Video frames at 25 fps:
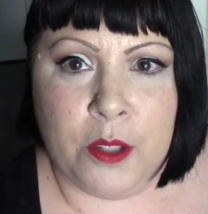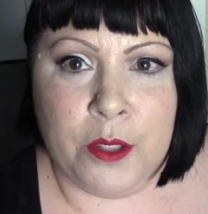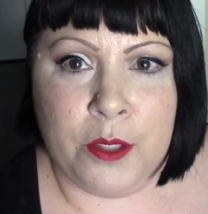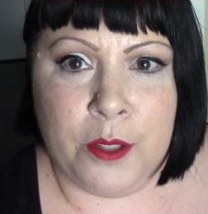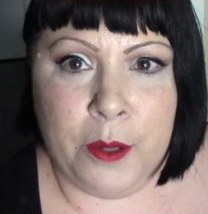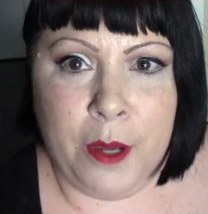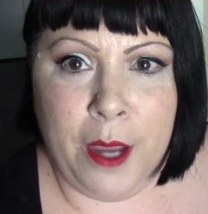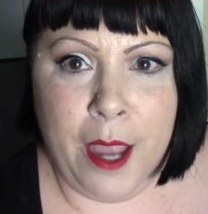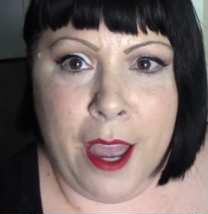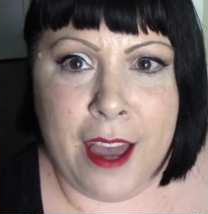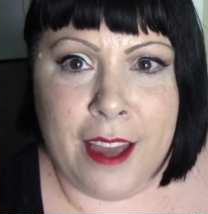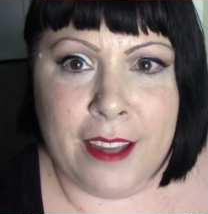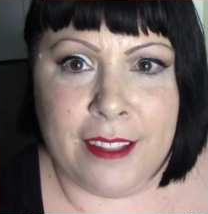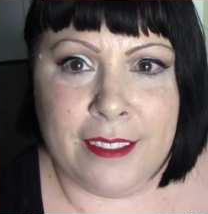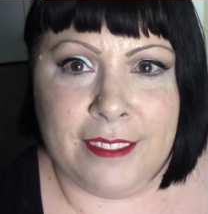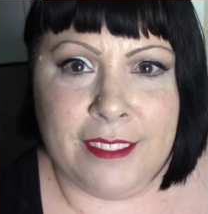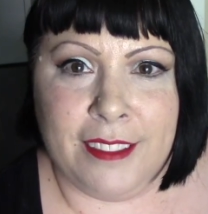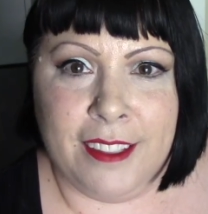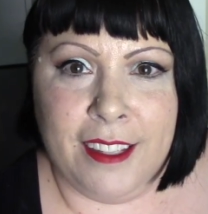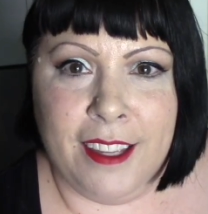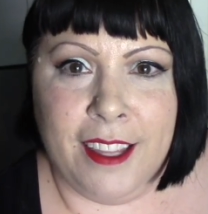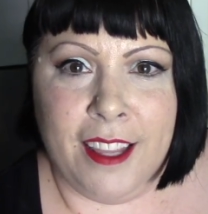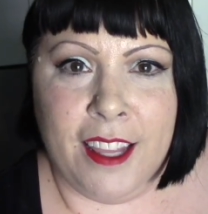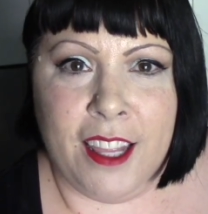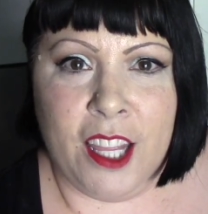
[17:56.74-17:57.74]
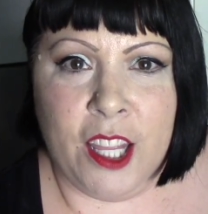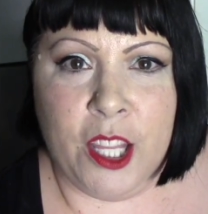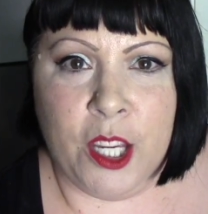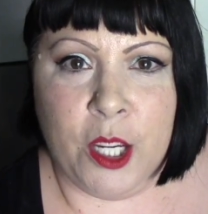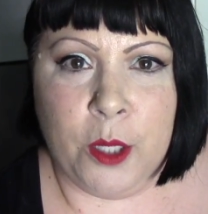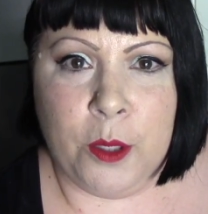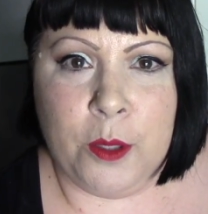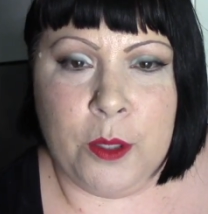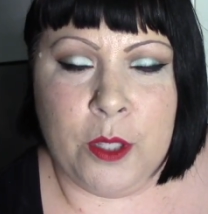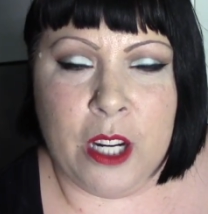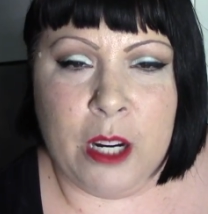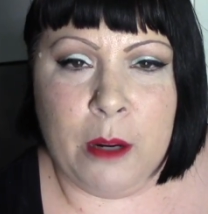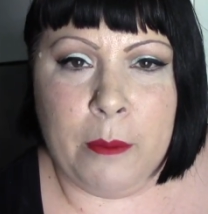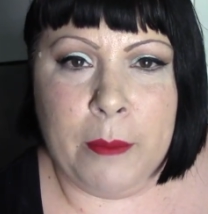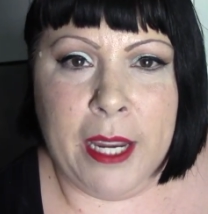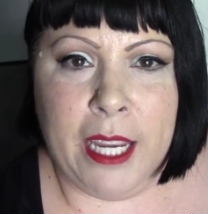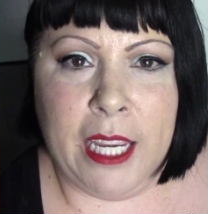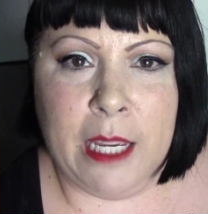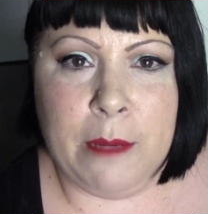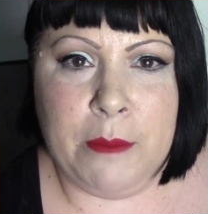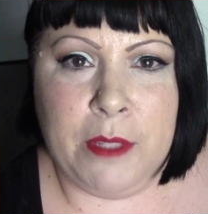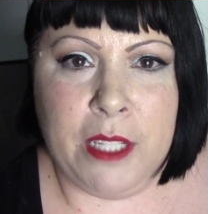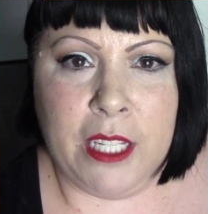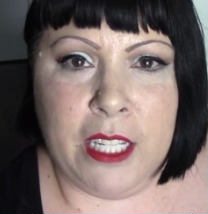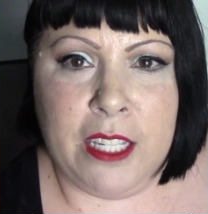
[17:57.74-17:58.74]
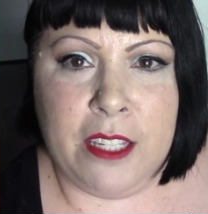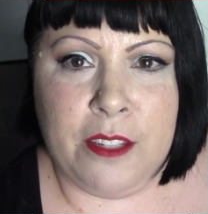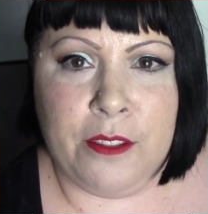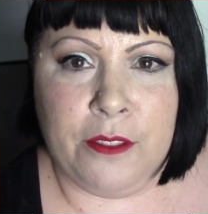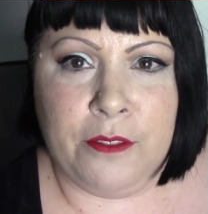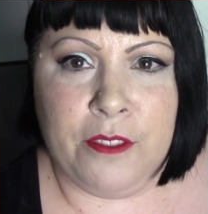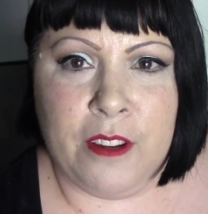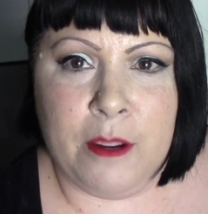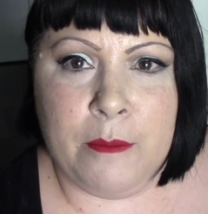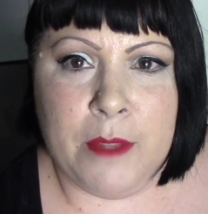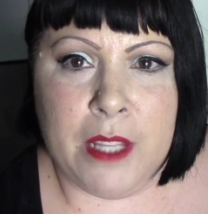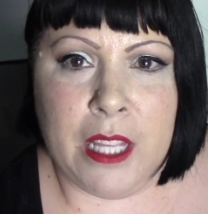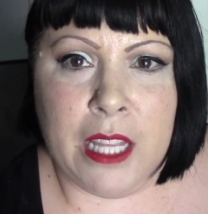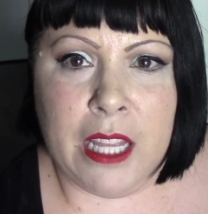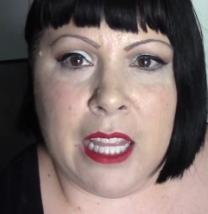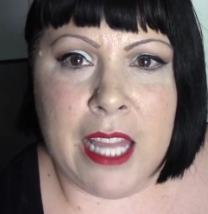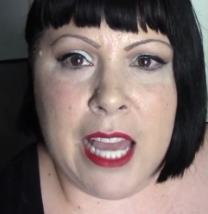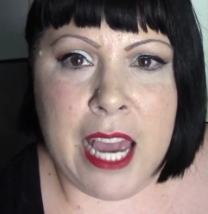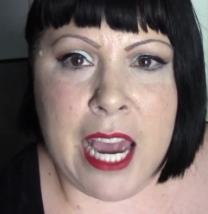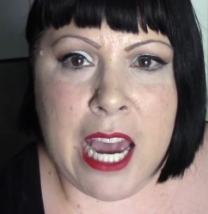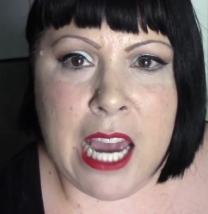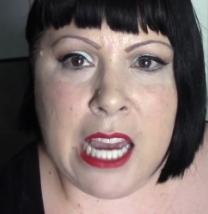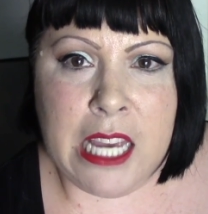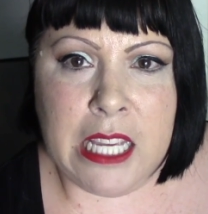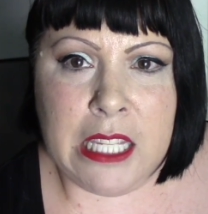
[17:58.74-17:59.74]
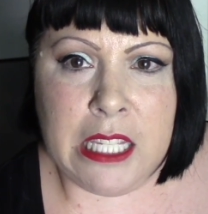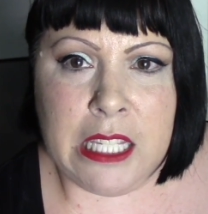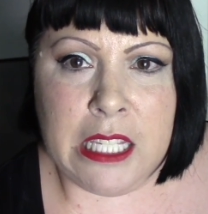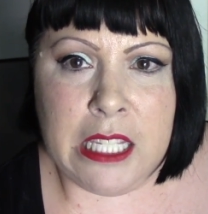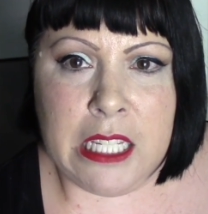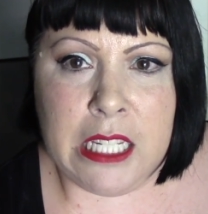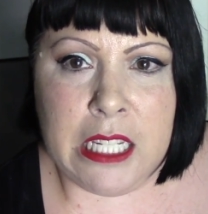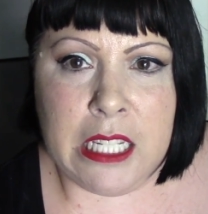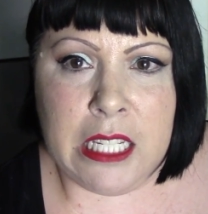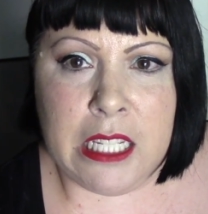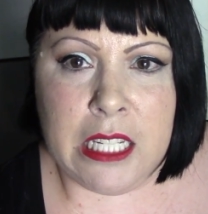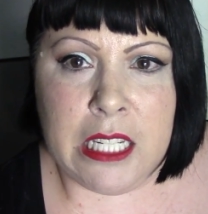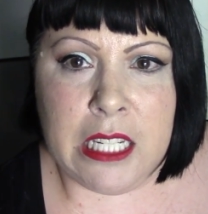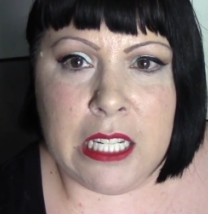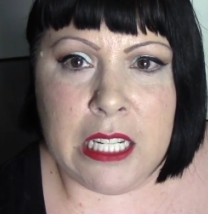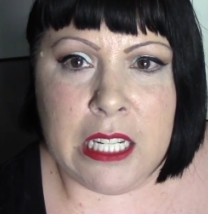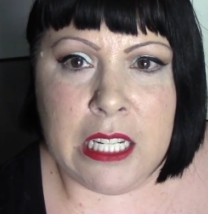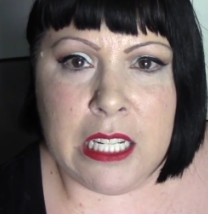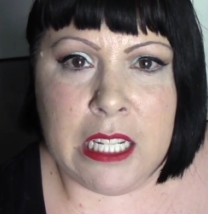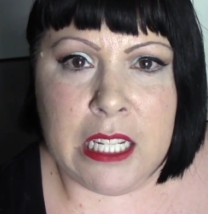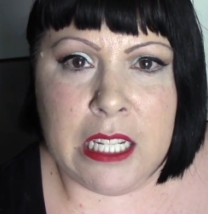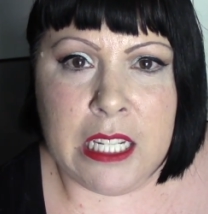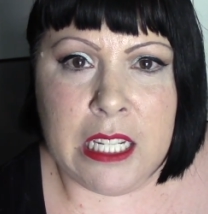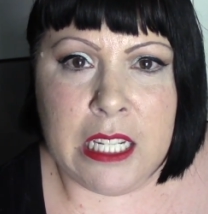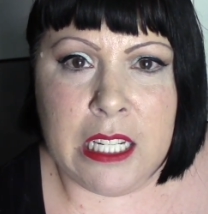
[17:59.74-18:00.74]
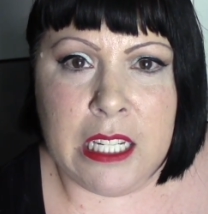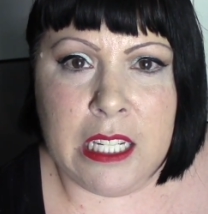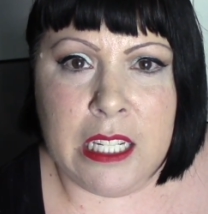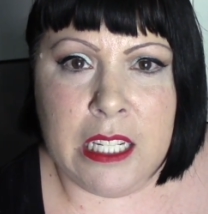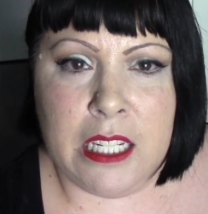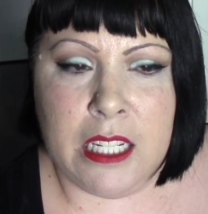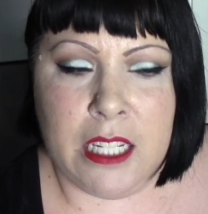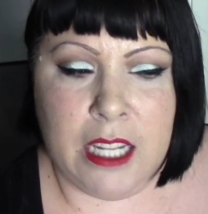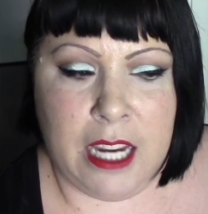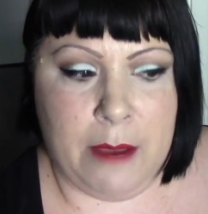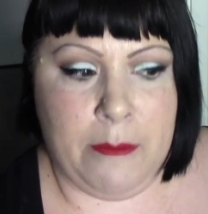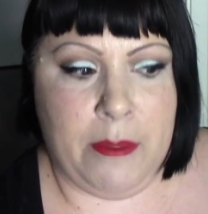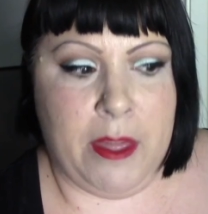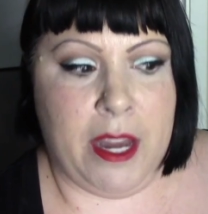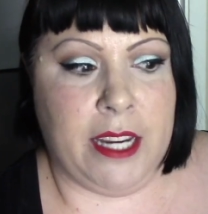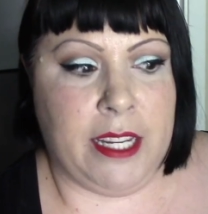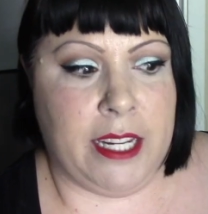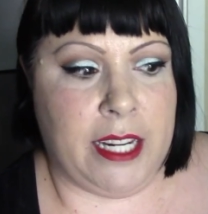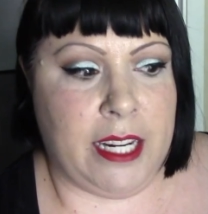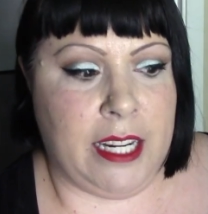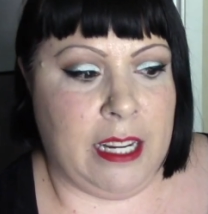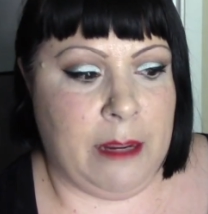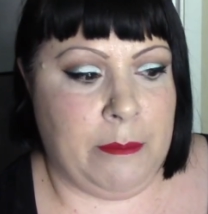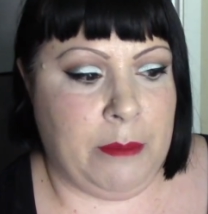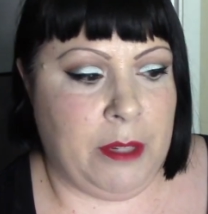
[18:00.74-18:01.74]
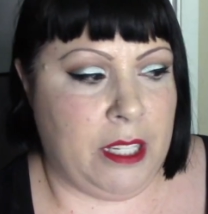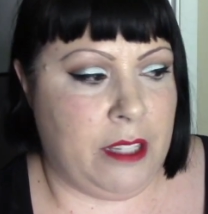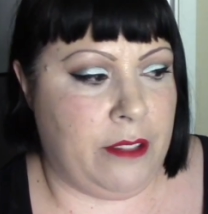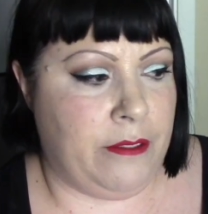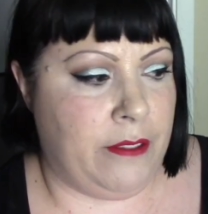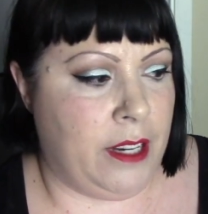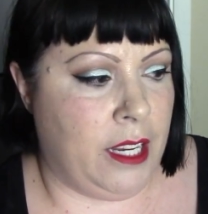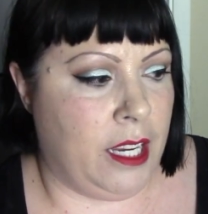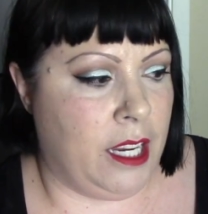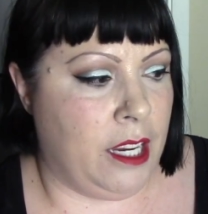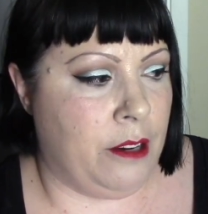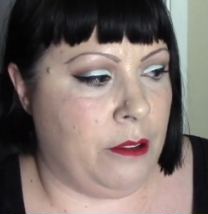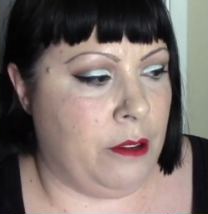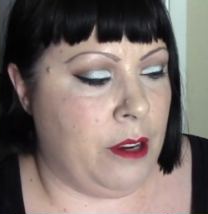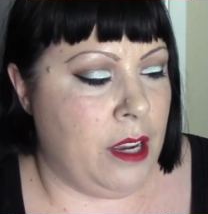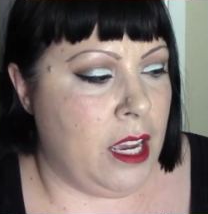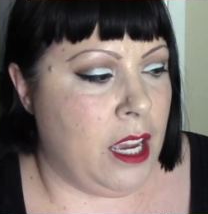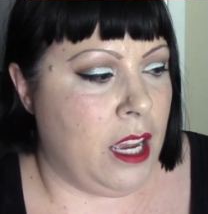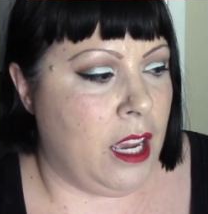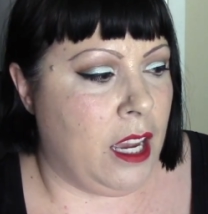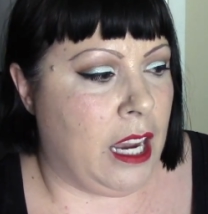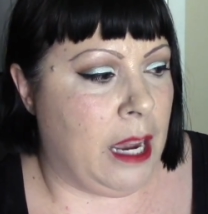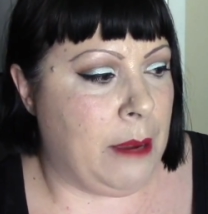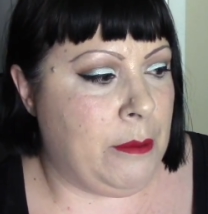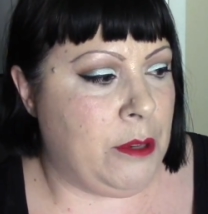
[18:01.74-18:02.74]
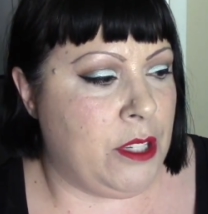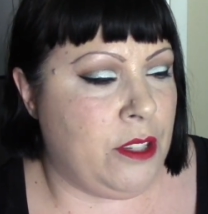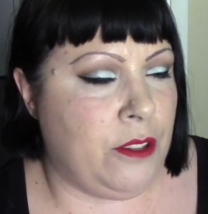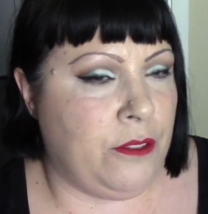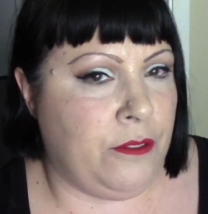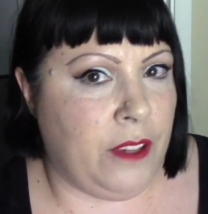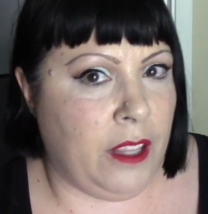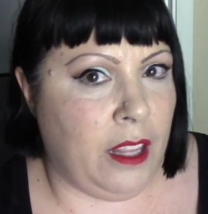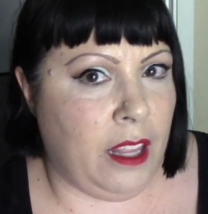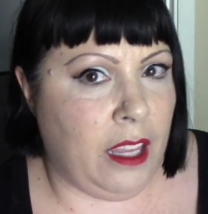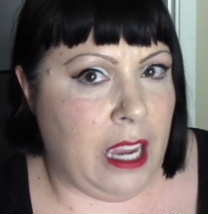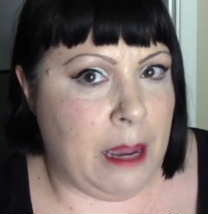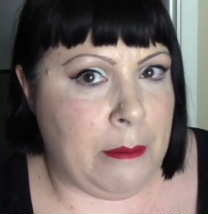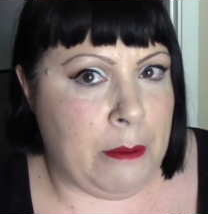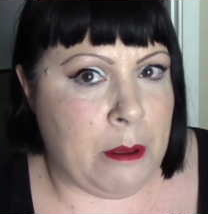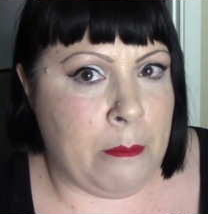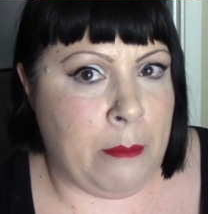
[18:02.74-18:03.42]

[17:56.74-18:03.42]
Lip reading: So yeah, those are my empties from the last time that I did an empties video. I'm just filling up a